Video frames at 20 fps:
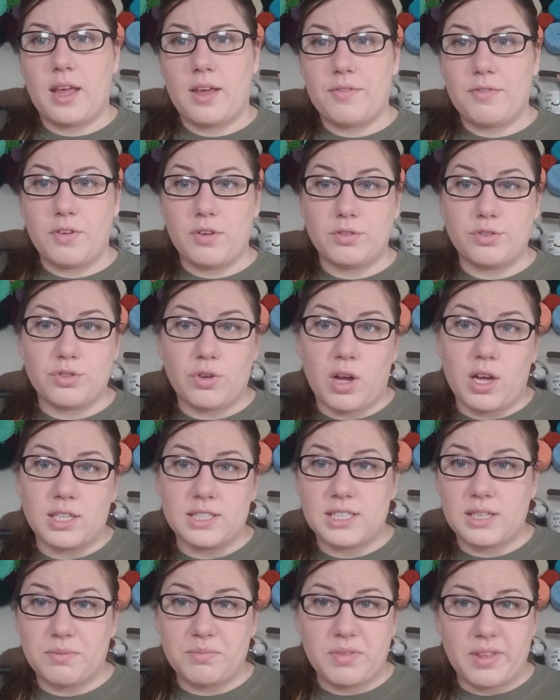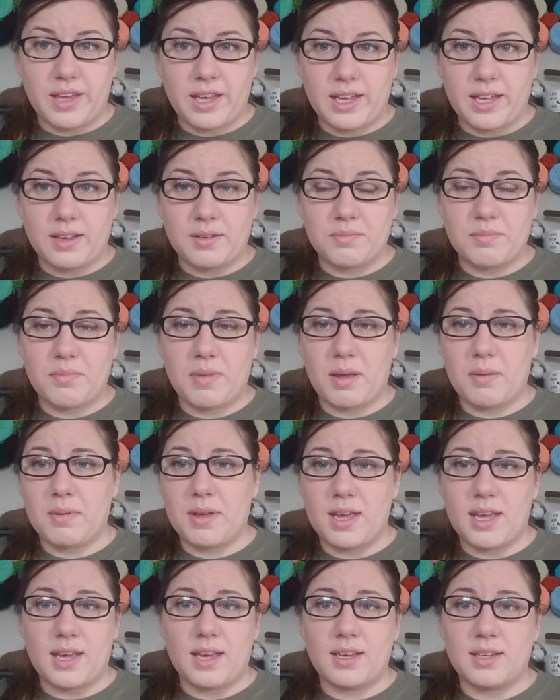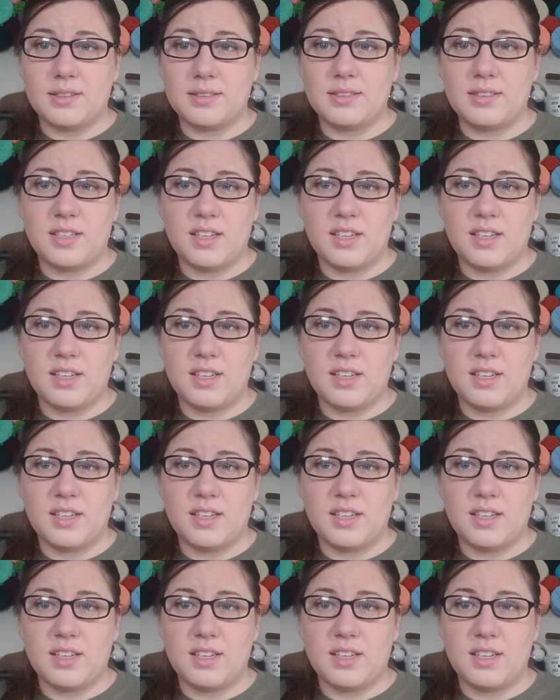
If you draw something, maybe,